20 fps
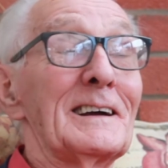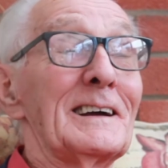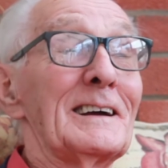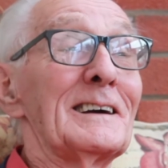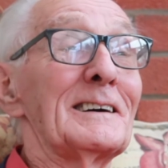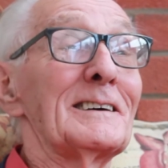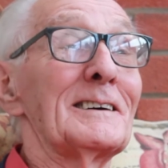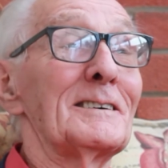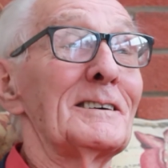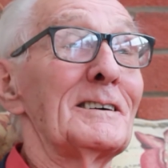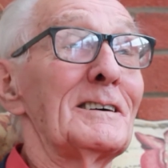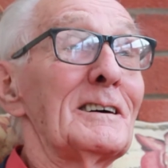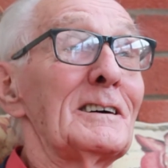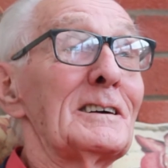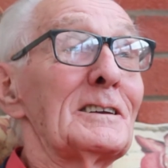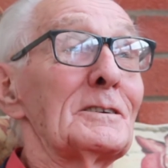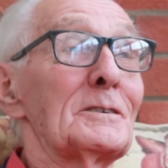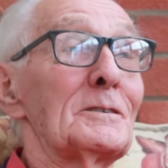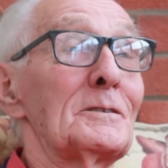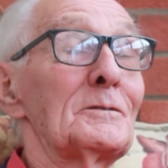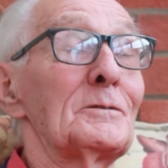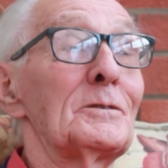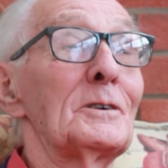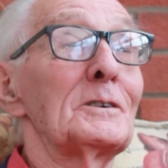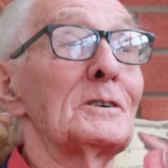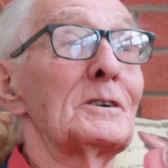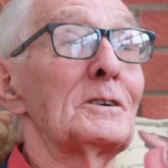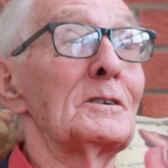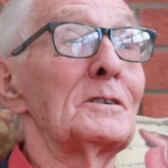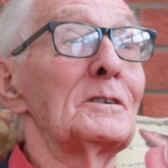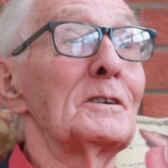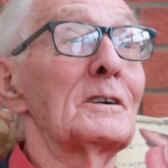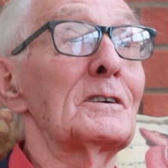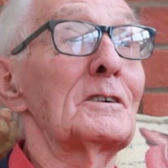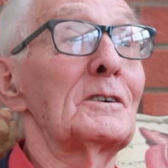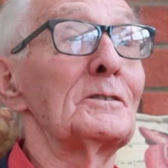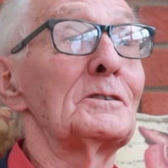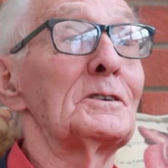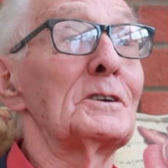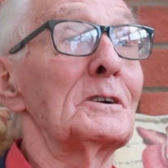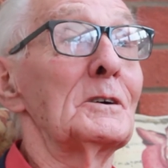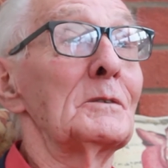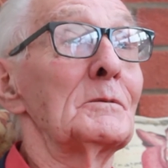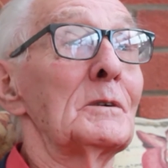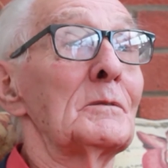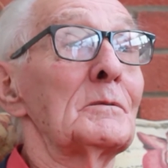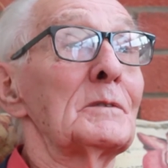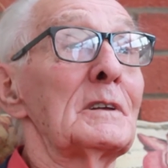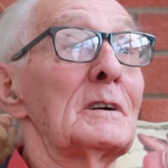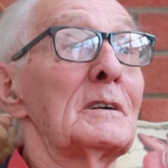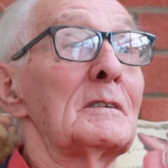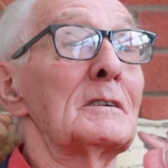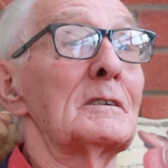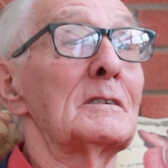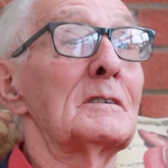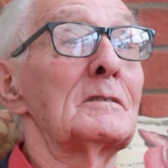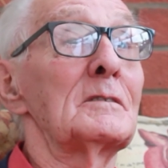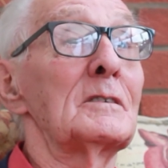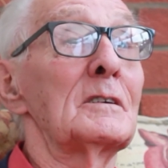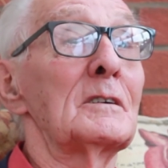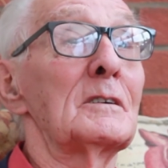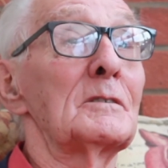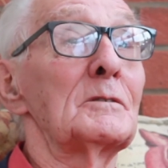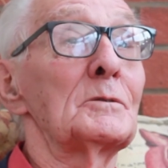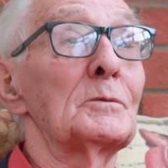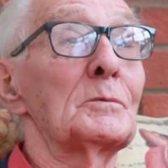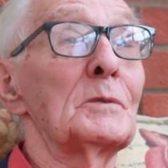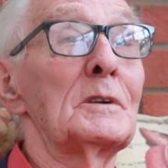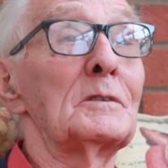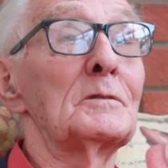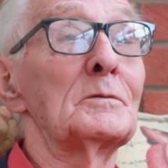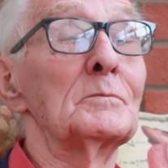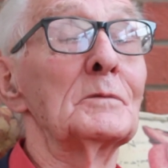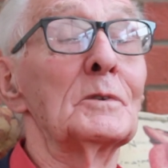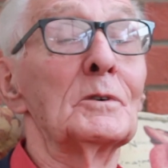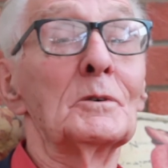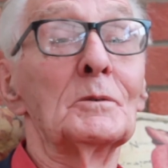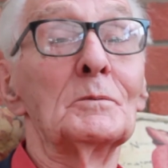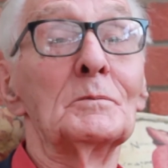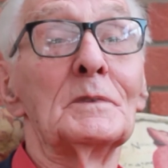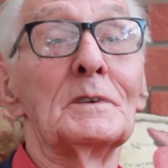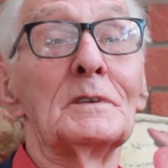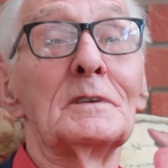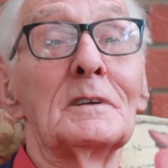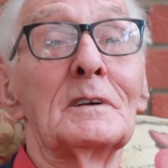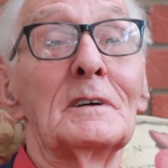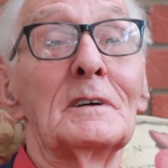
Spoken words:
Yeah, I had a good time up there. I was away from home and